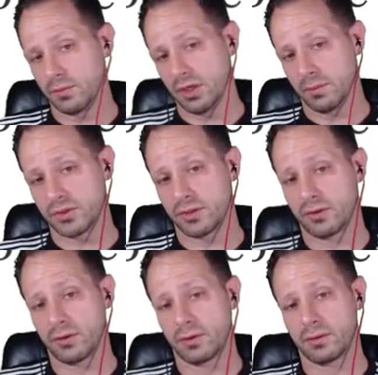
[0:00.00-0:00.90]
I mean, I'm
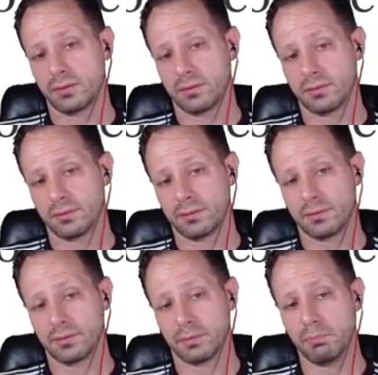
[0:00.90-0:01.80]
sure
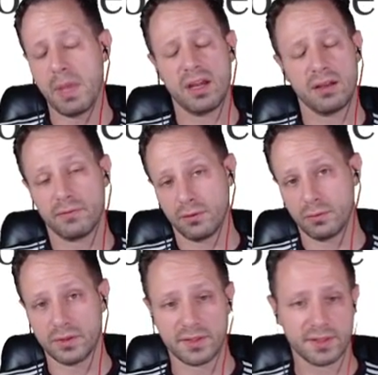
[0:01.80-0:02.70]
many of you
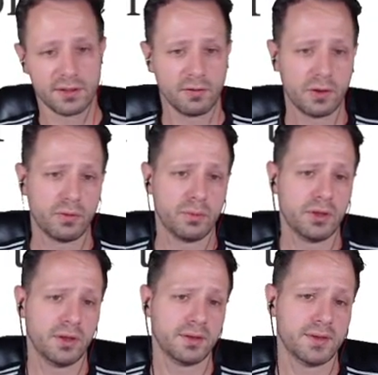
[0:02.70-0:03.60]
will disagree with
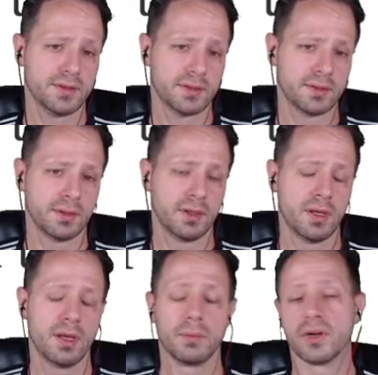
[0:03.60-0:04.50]
me on this,
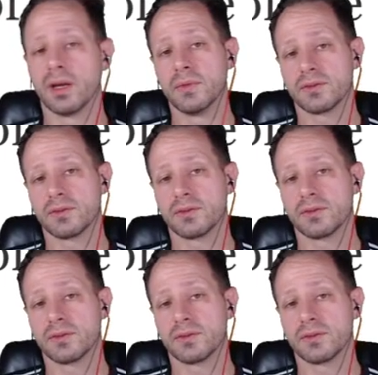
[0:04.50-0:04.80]
but I'm